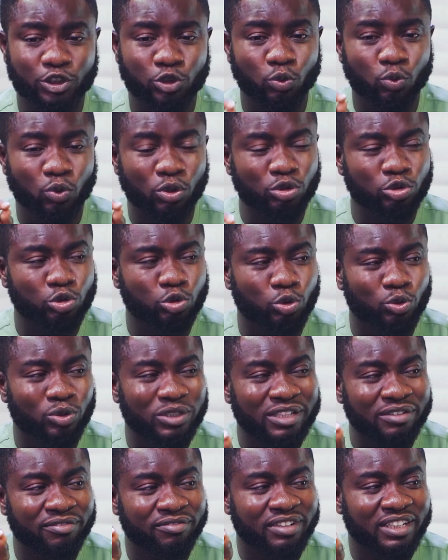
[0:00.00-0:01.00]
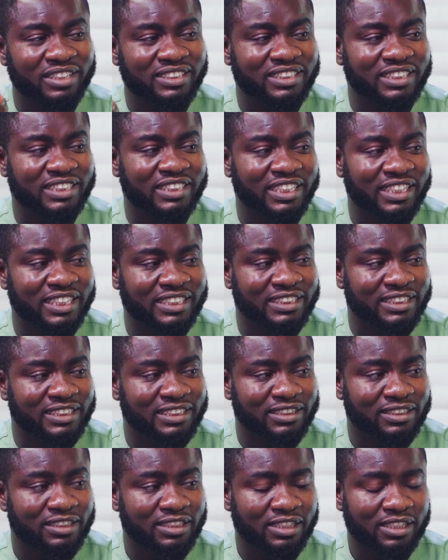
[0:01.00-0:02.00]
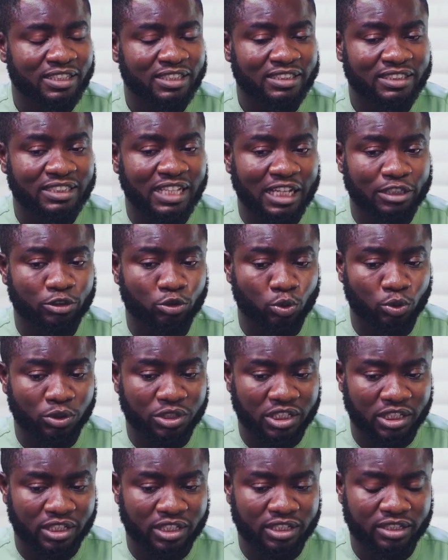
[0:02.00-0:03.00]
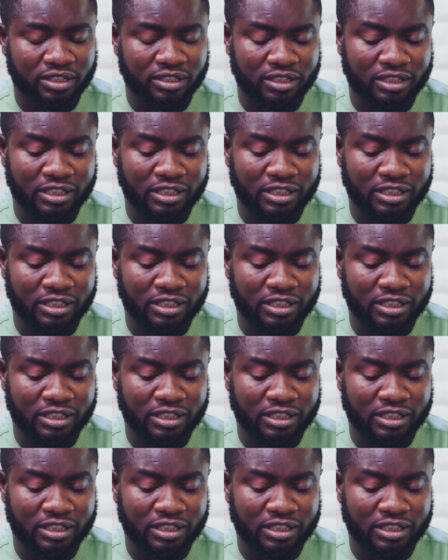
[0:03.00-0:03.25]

you want to investigate that, okay,